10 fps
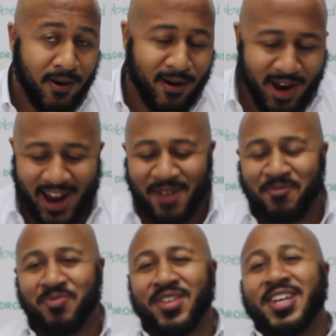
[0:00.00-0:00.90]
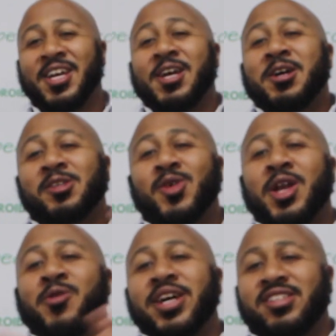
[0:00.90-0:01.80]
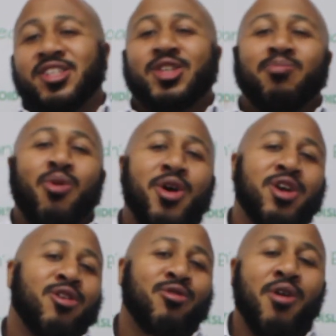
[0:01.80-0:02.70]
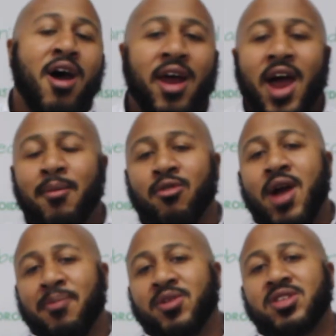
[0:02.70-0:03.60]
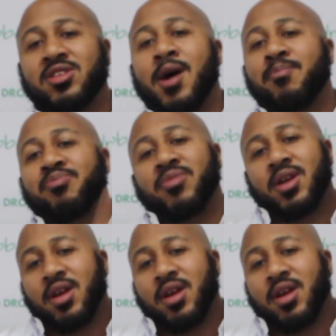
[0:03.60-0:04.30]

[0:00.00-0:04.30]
Alright? So anyways, it's your boy Karan. I'm going to wrap this up.